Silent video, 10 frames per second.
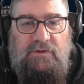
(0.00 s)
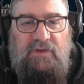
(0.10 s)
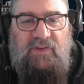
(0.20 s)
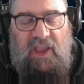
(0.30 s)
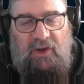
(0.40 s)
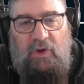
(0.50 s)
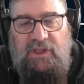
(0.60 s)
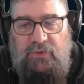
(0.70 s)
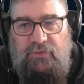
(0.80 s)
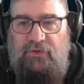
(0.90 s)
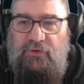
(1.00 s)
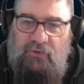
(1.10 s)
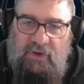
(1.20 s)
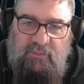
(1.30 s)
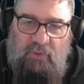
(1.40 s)
is how do I use the
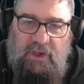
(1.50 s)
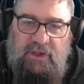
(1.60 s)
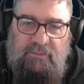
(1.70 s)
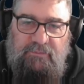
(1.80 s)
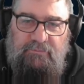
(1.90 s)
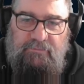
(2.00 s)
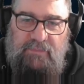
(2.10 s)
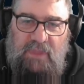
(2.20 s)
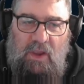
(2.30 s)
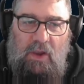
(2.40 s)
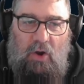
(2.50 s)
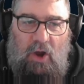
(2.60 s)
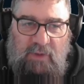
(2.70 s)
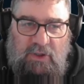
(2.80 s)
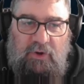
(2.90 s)
train brake?
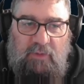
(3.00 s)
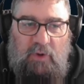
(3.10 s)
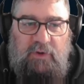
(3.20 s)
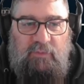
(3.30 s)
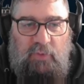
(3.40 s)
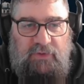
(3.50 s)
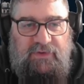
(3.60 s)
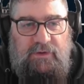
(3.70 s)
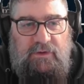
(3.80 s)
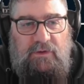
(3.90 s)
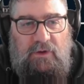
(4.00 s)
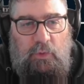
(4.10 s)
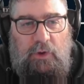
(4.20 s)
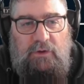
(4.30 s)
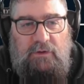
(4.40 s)
I'm a locomotive person. I
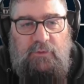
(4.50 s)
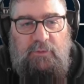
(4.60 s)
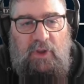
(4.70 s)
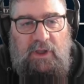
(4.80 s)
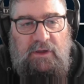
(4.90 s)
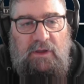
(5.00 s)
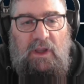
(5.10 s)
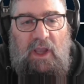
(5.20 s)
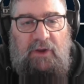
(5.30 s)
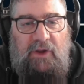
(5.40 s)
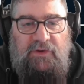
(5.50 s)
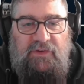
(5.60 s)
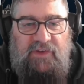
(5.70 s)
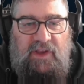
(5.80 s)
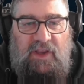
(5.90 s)
work on the footplate and I
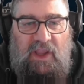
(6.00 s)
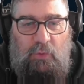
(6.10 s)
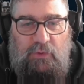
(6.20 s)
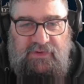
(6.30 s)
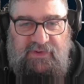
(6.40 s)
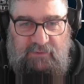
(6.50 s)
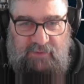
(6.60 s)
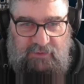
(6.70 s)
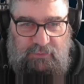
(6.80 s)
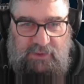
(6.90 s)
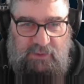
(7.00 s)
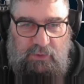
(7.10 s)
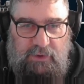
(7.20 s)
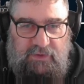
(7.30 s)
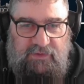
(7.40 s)
understand how all this stuff actually
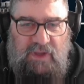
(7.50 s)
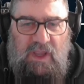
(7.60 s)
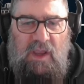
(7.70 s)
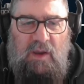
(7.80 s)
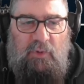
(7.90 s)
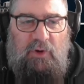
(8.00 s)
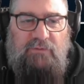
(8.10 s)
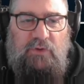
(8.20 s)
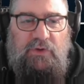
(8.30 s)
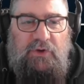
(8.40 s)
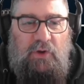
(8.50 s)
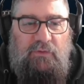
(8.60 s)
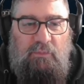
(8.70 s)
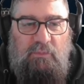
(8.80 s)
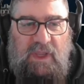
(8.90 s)
works, but I've learned it
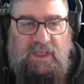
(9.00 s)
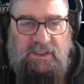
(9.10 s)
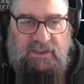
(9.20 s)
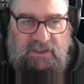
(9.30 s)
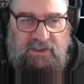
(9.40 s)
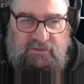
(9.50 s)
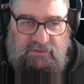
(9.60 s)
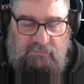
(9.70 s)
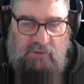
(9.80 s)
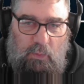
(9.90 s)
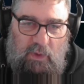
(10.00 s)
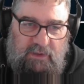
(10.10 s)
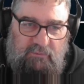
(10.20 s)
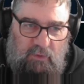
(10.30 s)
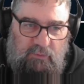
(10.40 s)
over many years of railway
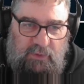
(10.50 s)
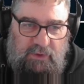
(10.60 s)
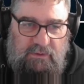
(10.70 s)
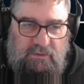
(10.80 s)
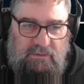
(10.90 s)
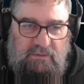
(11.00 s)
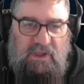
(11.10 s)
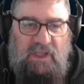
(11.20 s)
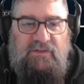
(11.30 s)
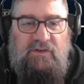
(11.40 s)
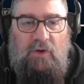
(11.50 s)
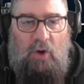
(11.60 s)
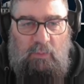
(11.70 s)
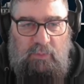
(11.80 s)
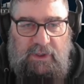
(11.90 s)
involvement. It's
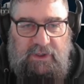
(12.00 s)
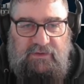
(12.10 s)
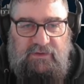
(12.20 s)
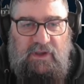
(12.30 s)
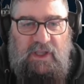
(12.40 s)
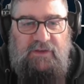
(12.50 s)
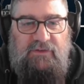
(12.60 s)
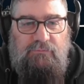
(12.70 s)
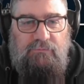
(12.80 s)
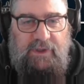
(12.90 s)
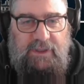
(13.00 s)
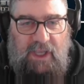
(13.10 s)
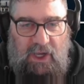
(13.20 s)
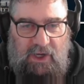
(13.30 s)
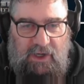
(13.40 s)
complex and it's really
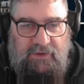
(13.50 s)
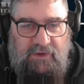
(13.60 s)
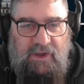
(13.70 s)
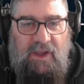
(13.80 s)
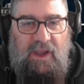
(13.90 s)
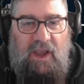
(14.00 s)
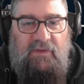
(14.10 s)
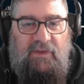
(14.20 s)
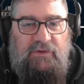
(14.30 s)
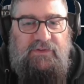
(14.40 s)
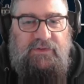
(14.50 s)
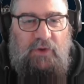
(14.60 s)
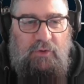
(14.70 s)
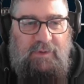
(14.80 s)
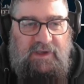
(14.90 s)
hard, and there are
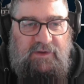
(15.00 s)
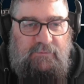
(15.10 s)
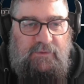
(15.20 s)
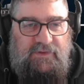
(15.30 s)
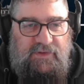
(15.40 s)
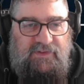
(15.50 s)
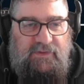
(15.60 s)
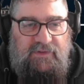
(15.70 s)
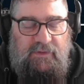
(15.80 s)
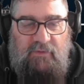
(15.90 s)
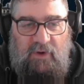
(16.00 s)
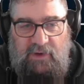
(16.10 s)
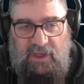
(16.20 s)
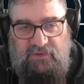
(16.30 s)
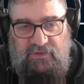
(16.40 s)
so many different systems and
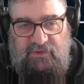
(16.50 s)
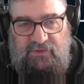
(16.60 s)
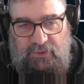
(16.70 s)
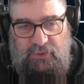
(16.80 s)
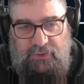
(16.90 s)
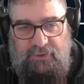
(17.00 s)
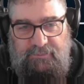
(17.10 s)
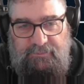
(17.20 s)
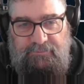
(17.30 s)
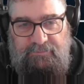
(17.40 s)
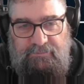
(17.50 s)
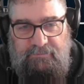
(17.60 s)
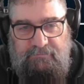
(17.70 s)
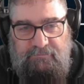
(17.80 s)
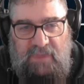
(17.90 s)
variations to learn.
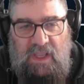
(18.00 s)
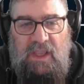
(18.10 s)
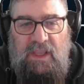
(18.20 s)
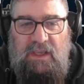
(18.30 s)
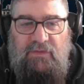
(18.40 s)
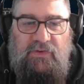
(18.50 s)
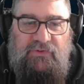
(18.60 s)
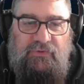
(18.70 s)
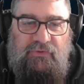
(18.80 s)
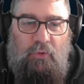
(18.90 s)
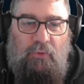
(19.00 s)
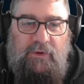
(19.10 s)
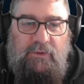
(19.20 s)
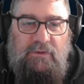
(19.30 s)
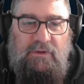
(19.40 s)
In this
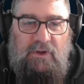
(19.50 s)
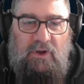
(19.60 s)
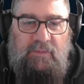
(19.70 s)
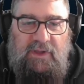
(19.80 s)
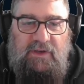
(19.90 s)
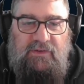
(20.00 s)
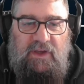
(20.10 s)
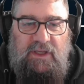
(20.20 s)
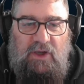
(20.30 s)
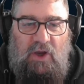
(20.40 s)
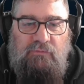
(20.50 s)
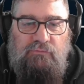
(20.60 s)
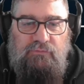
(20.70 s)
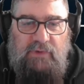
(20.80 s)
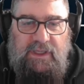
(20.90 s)
tutorial, I'm going to take a
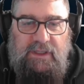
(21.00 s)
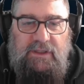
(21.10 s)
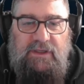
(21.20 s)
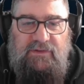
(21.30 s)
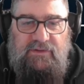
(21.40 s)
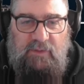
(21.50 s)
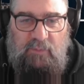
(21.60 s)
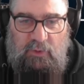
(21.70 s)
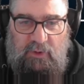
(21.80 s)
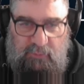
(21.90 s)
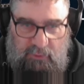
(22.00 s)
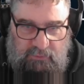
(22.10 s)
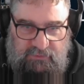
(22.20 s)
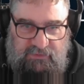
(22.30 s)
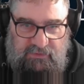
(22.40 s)
really simple
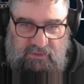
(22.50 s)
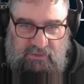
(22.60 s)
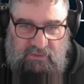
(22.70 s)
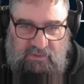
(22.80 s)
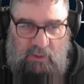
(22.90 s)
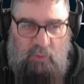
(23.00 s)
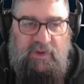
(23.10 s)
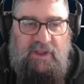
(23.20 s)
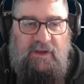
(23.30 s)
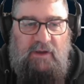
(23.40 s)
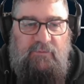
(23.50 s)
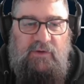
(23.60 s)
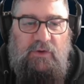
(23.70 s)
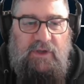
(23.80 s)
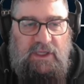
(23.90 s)
approach that will be enough for
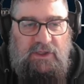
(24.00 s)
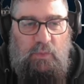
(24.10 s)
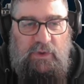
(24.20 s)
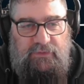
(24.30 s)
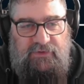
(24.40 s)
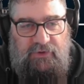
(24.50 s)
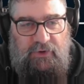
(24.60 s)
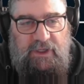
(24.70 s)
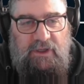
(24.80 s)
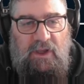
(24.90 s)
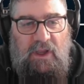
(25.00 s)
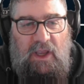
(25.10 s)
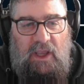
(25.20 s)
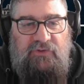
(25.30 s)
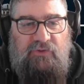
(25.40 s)
you to get your wheels turning
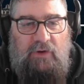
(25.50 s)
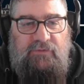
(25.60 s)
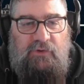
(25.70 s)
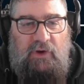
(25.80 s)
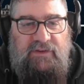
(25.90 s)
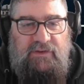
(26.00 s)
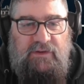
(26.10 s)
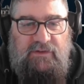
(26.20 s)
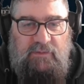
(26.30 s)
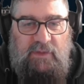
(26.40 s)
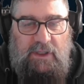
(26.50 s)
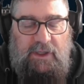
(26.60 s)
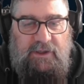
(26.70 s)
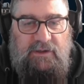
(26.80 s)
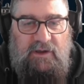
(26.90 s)
and drive trains in the
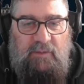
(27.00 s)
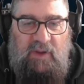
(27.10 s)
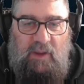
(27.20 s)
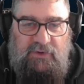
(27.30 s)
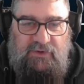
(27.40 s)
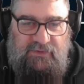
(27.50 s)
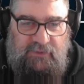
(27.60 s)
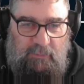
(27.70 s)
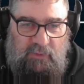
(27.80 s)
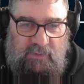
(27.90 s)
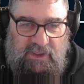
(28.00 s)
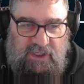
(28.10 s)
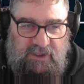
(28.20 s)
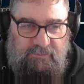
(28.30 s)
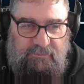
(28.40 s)
simulator and be able to stop them again.